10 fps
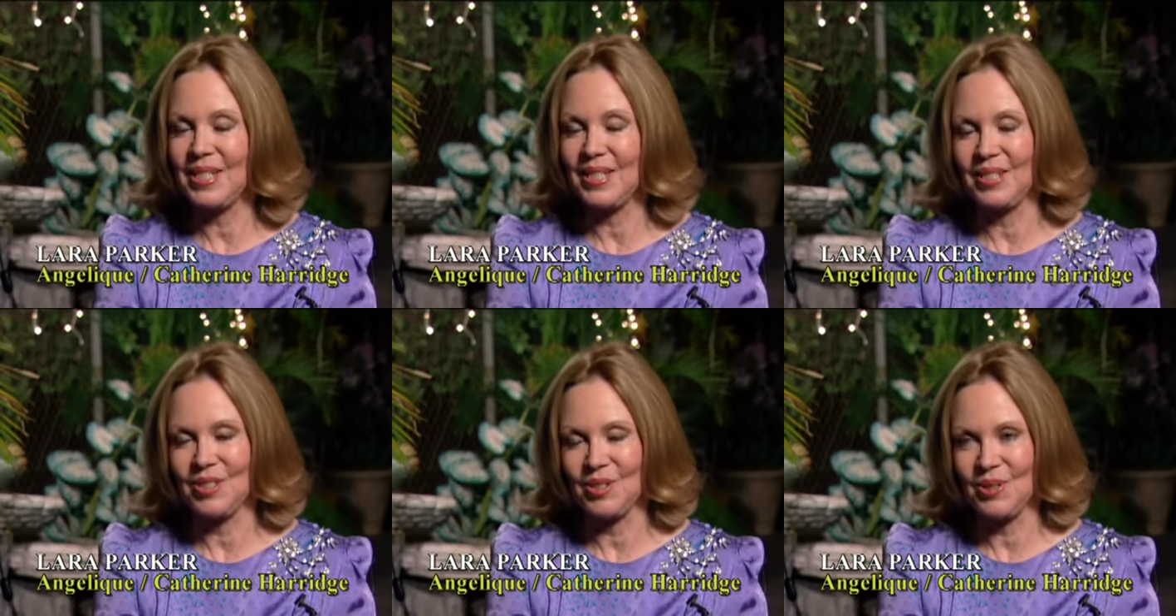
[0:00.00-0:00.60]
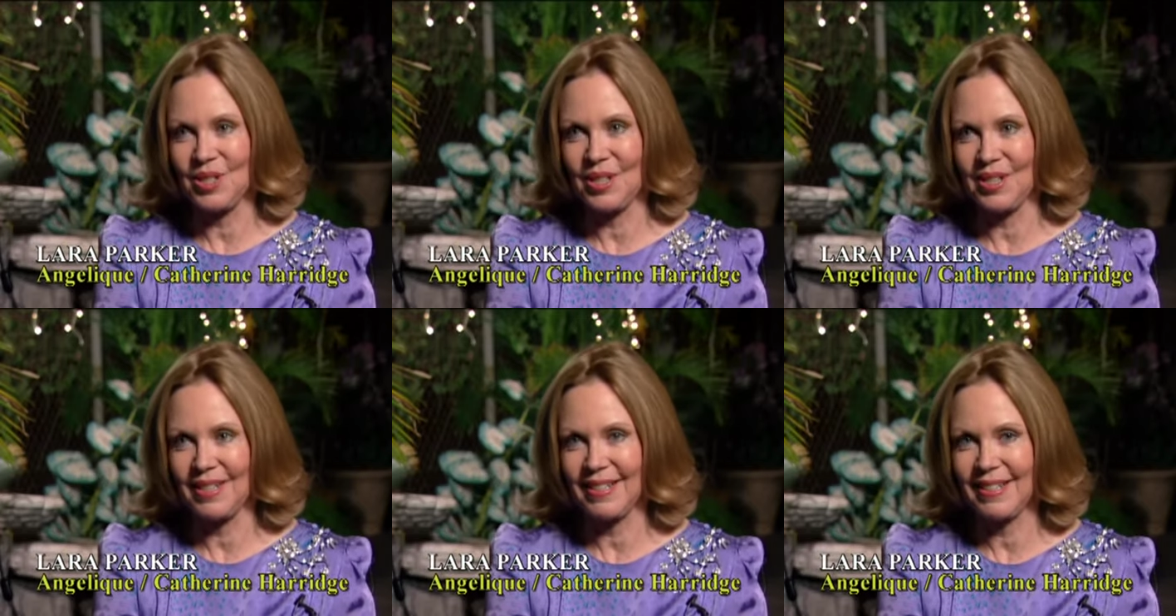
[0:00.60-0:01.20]
took a new
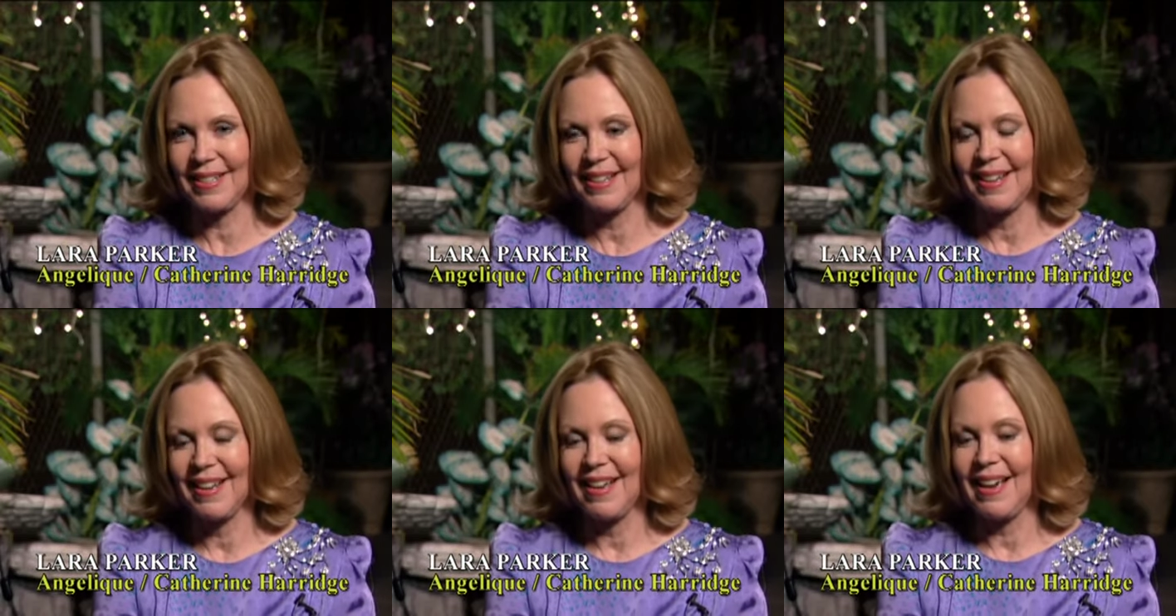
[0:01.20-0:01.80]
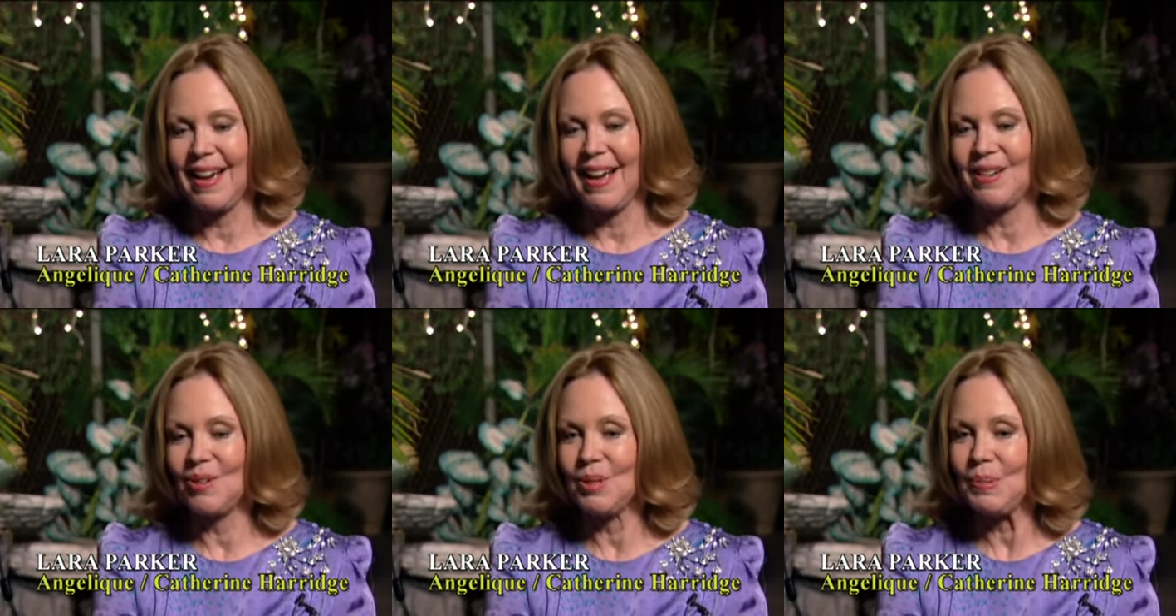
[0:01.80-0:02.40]
turn. I'd
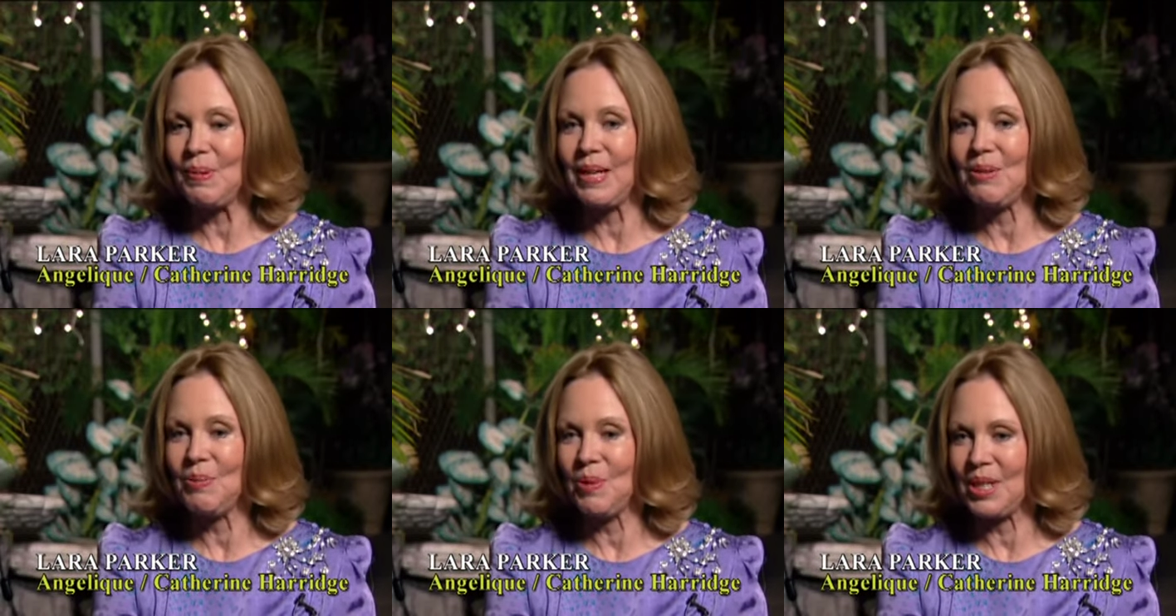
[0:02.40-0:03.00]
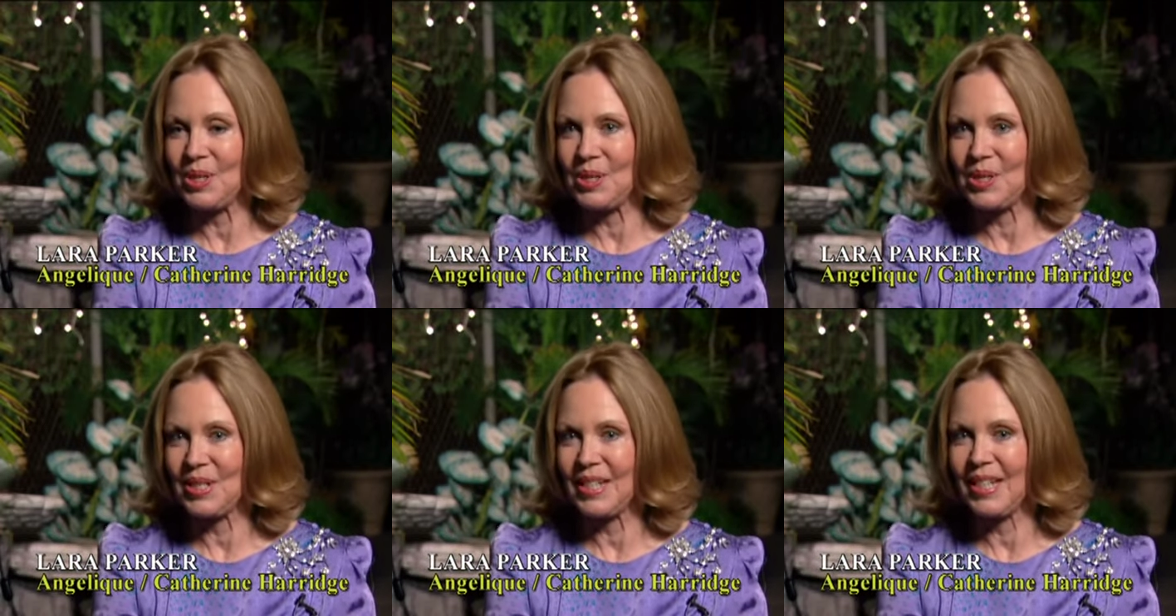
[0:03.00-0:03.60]
always played the witch,
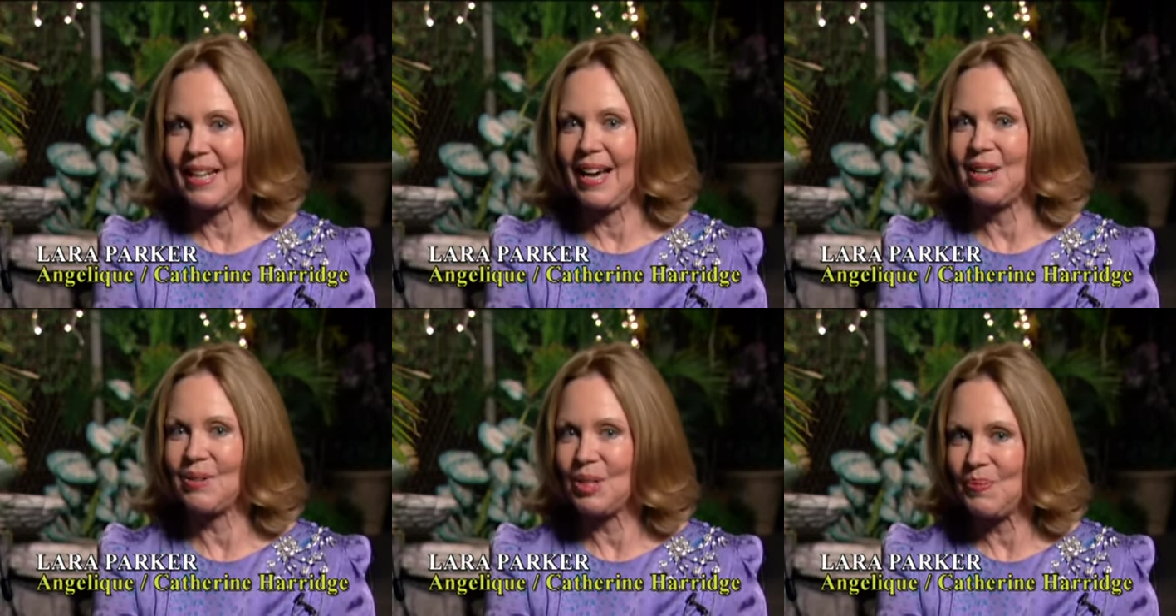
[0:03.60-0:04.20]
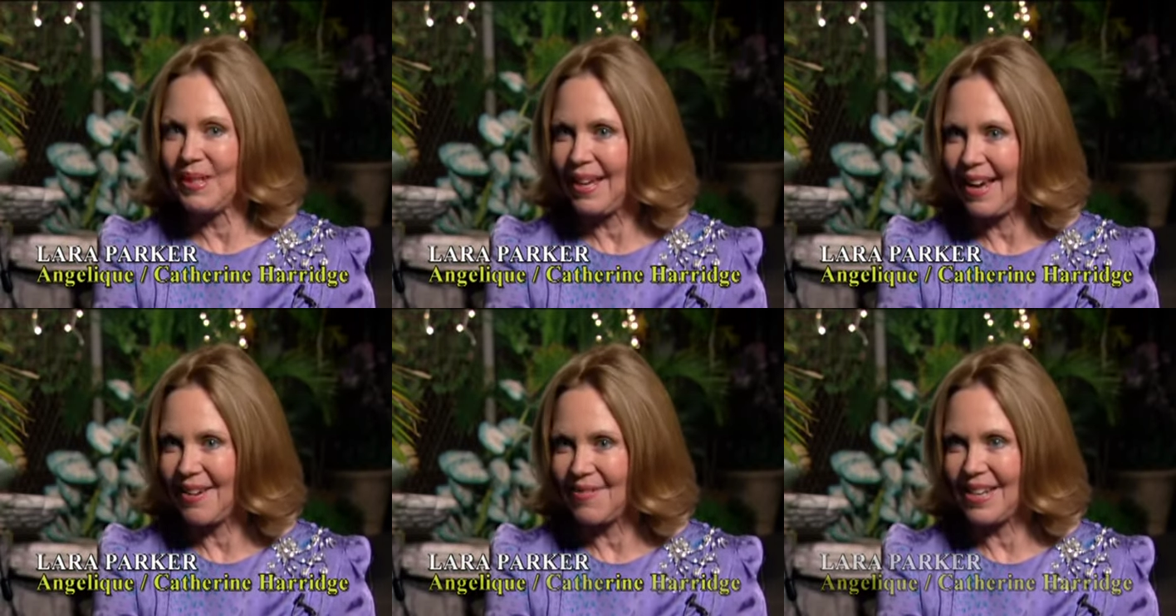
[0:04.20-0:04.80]
I'd always been the
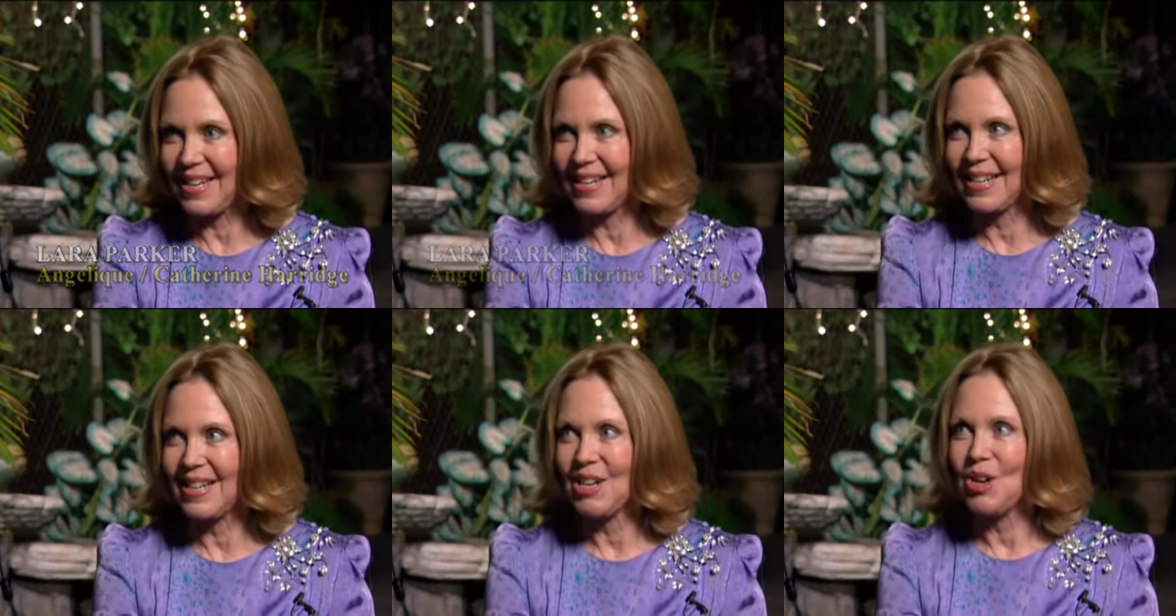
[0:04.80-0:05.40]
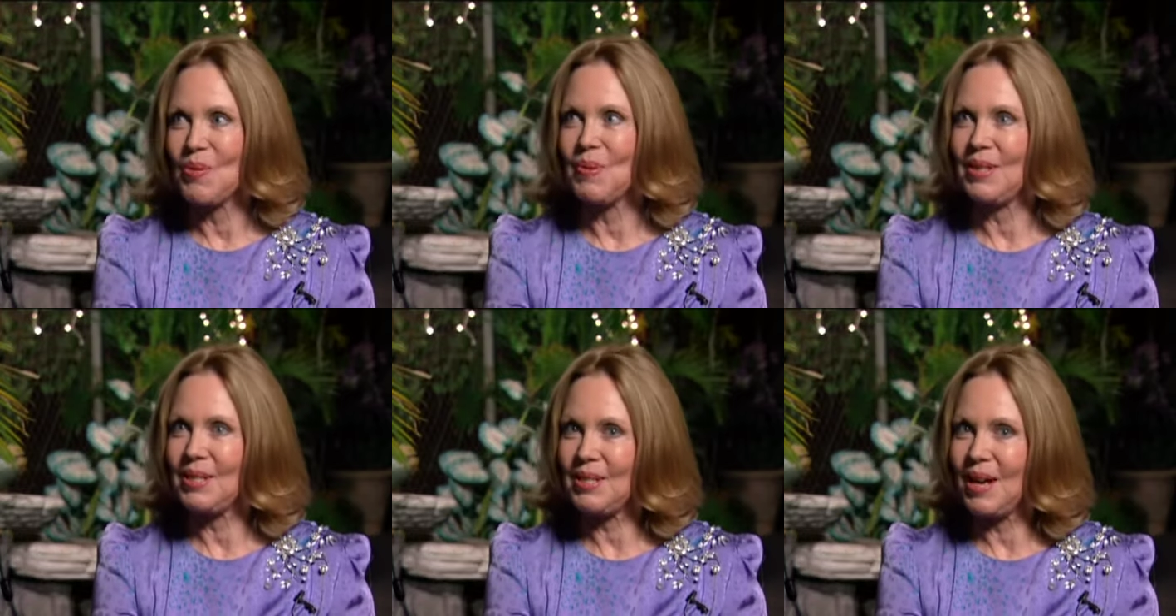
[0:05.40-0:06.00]
heavy, but
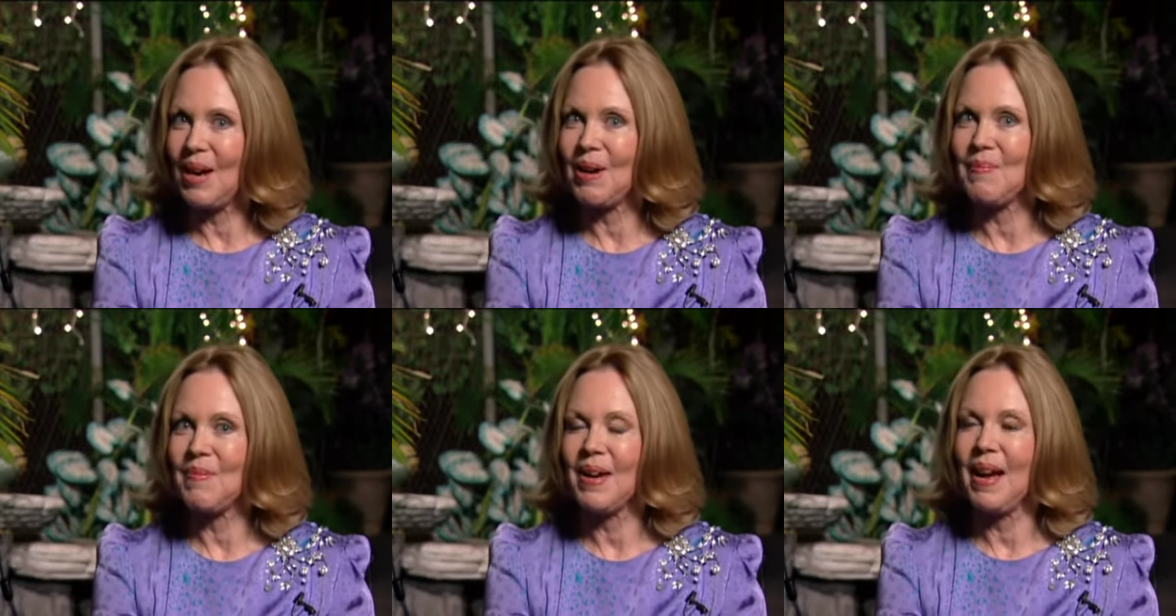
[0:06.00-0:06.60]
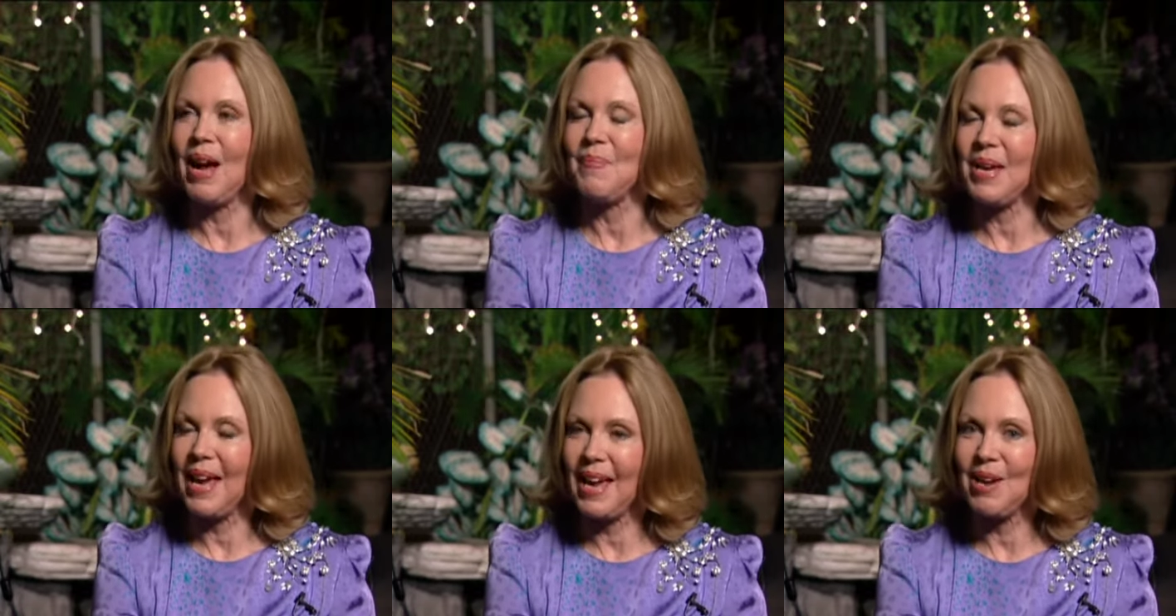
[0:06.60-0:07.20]
this time I
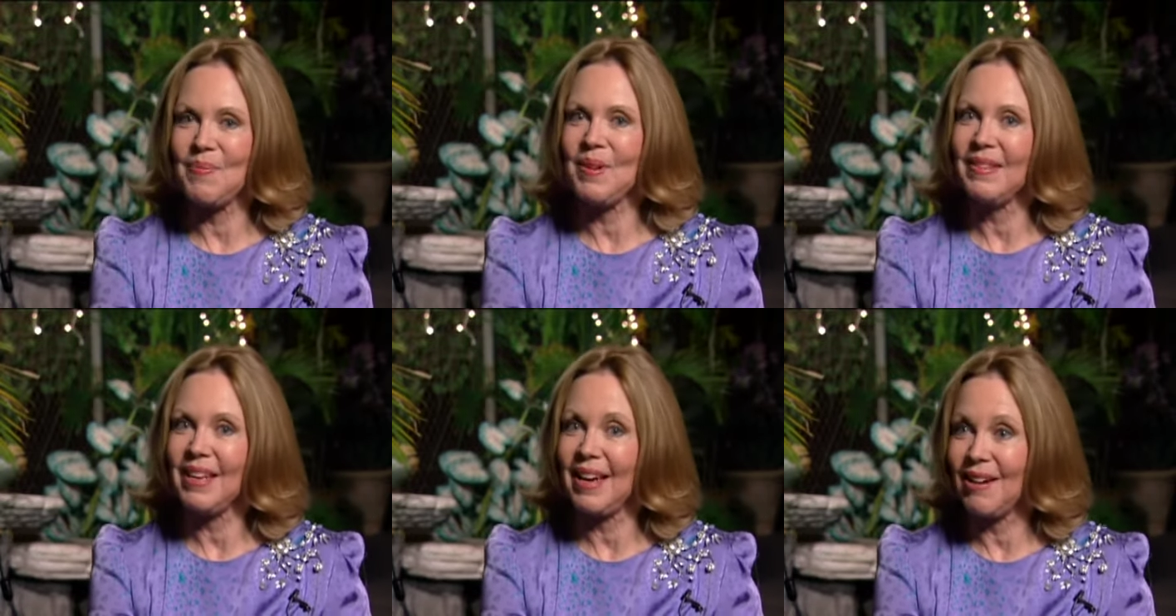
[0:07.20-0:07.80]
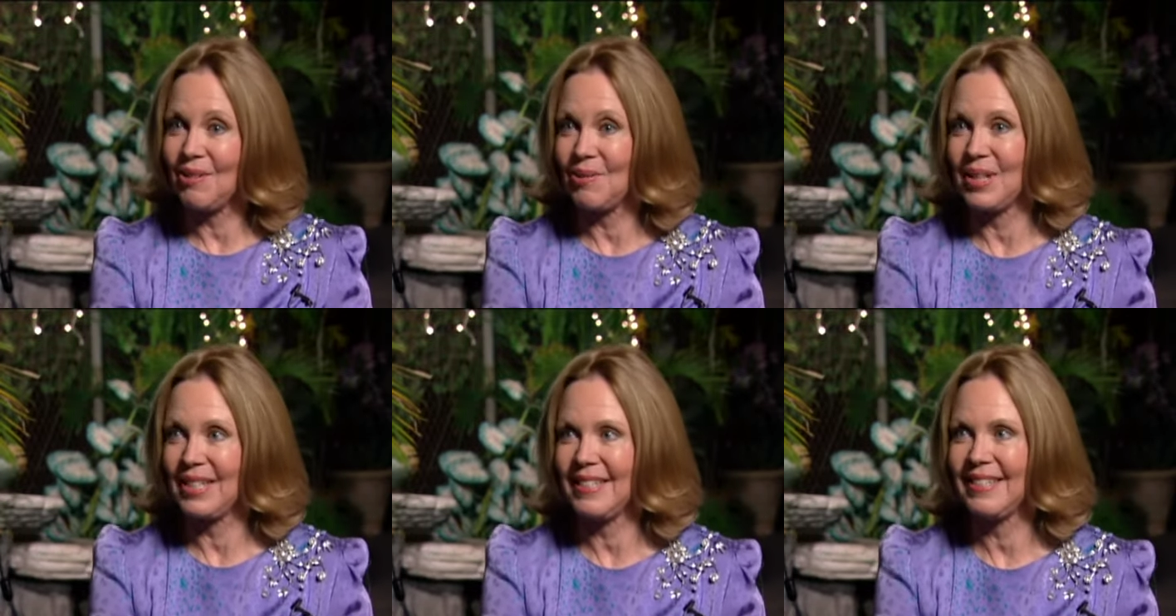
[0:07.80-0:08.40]
became the heroine.